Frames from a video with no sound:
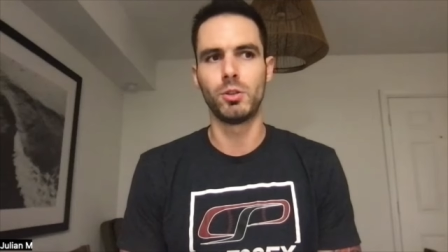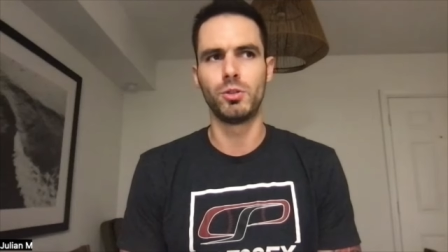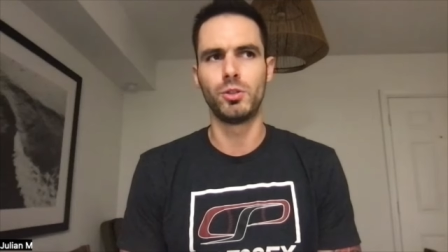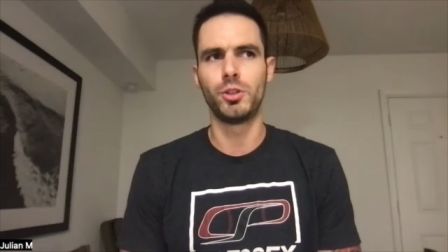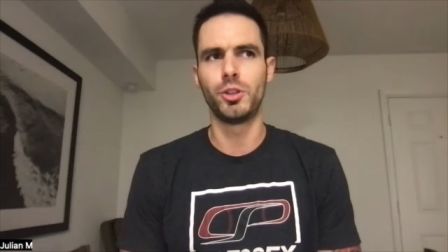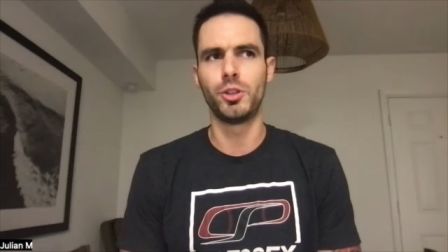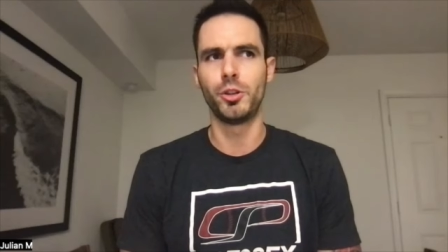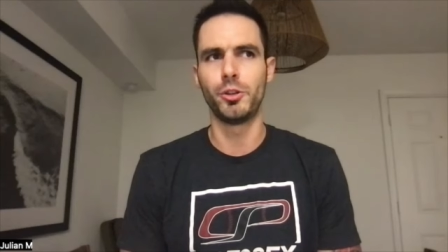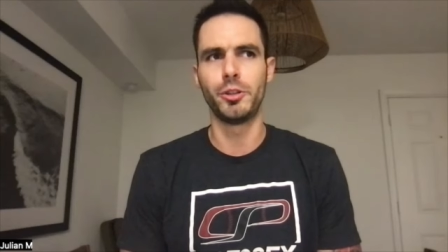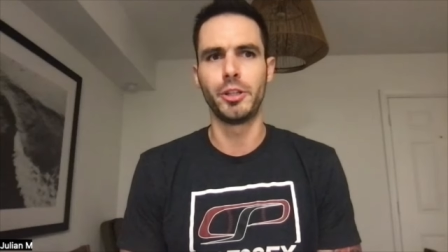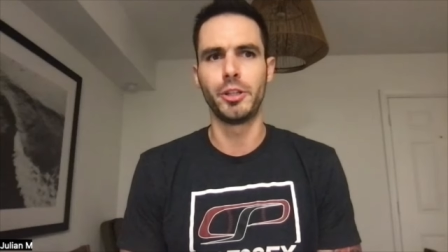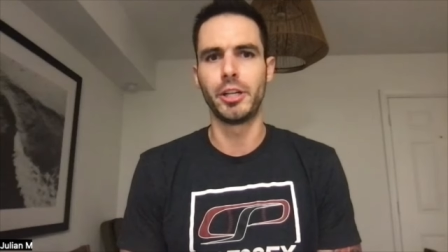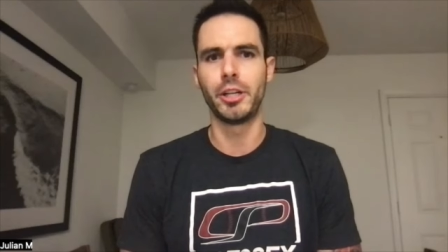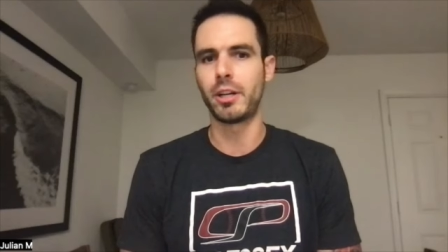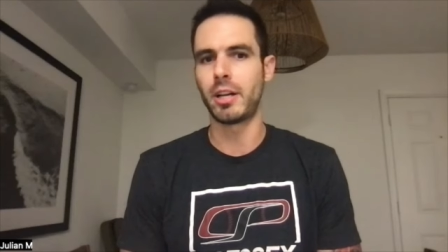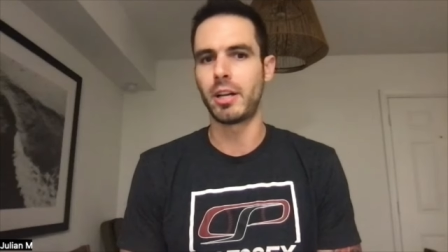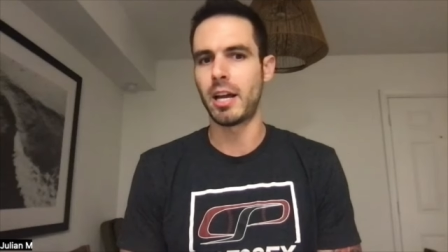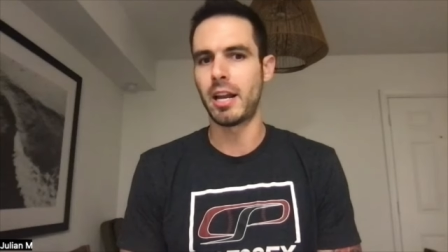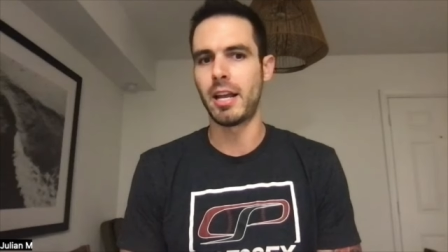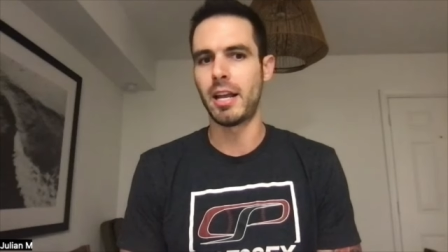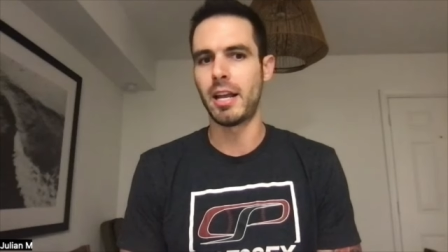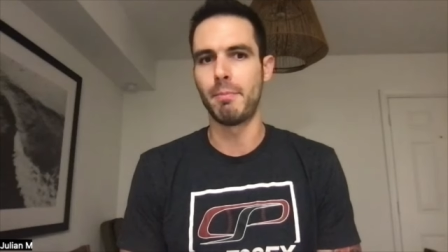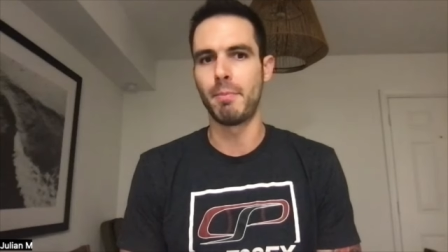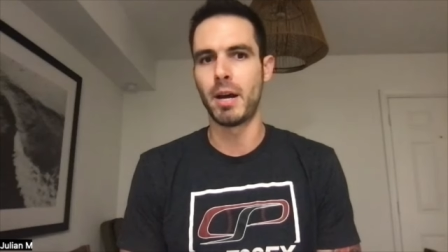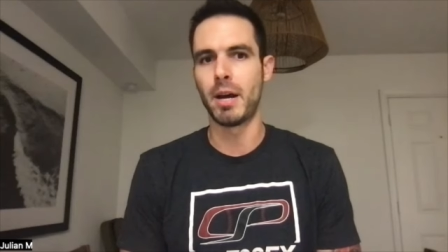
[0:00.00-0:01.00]
junior year, kind
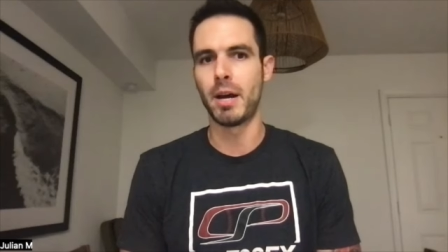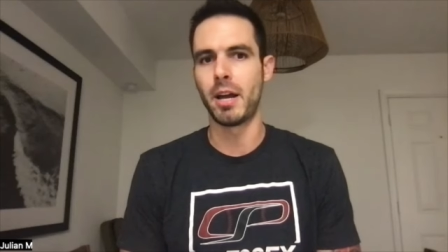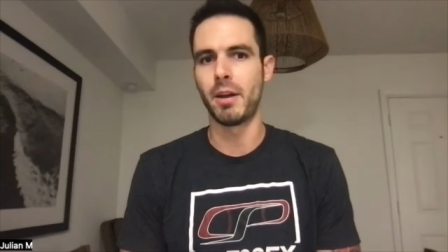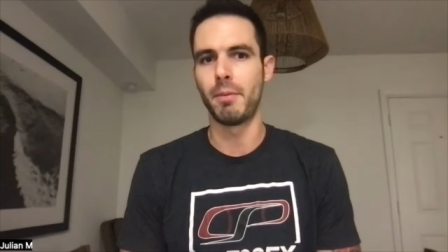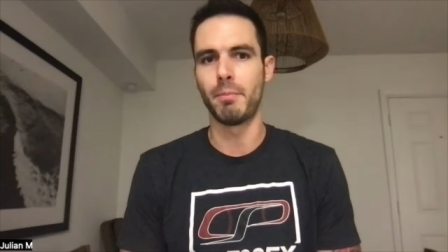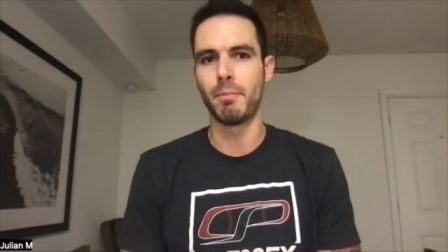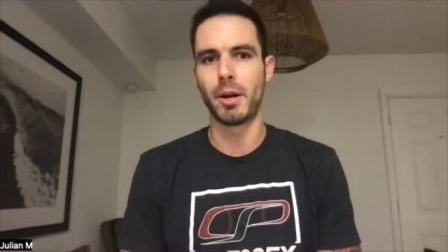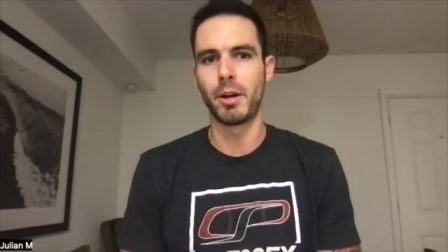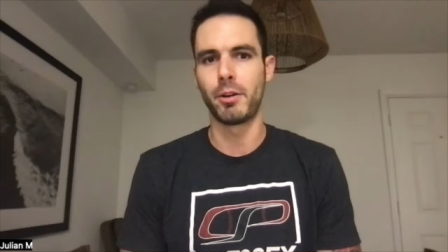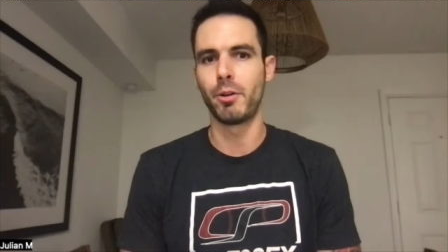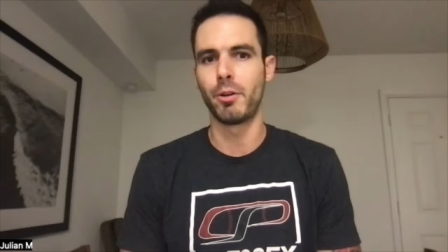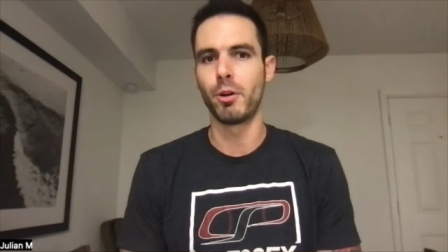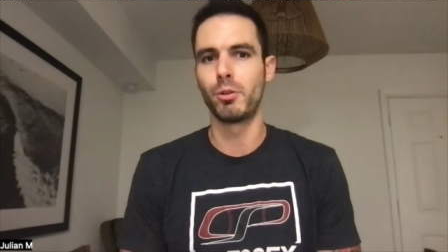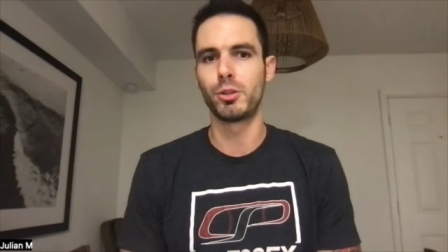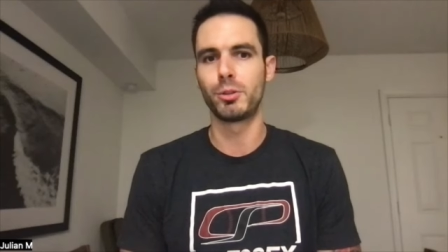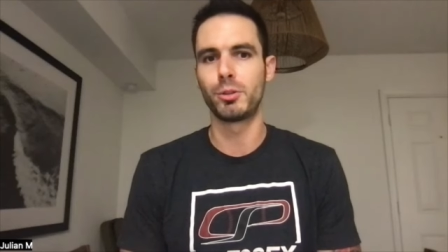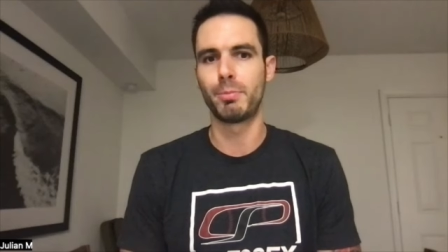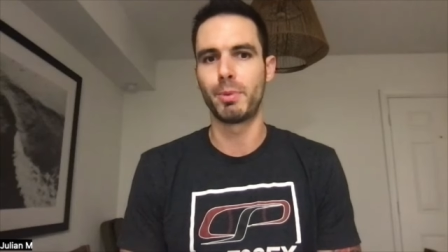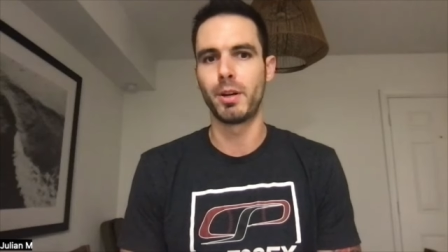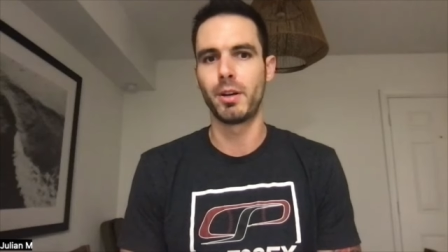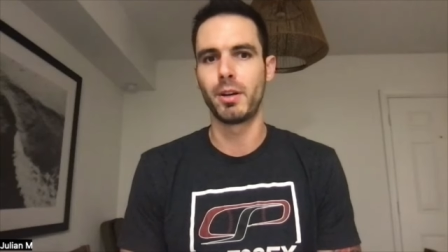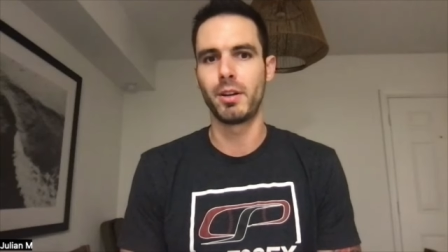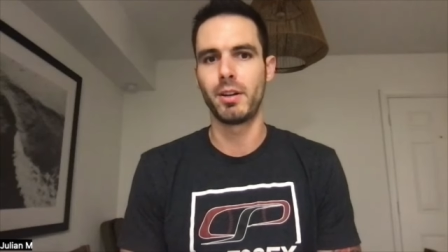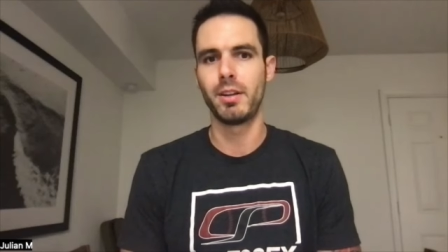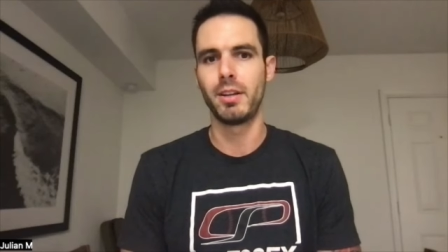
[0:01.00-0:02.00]
of hit my my growth
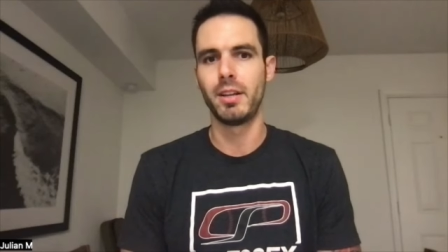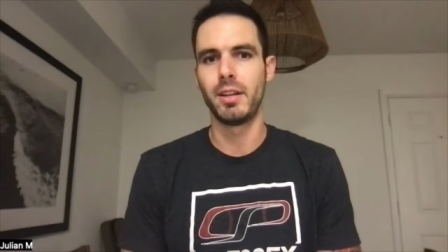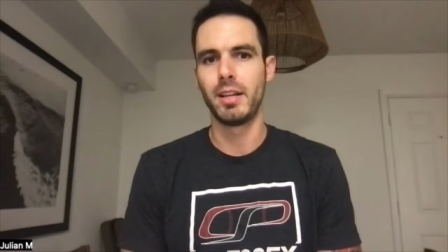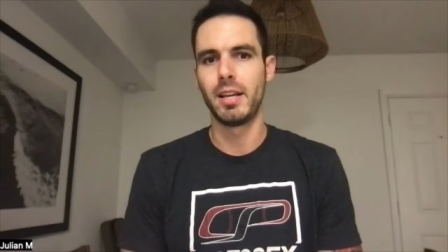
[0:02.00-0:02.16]
spurt,